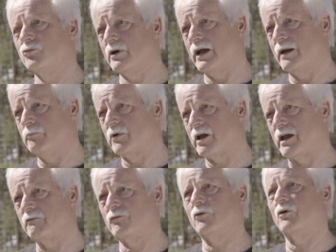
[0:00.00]

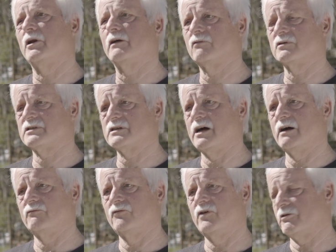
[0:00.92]
MK4 levels
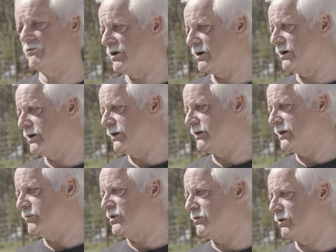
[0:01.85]
are very high in
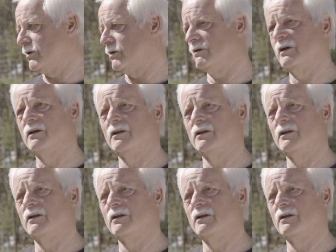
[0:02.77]
emu oil.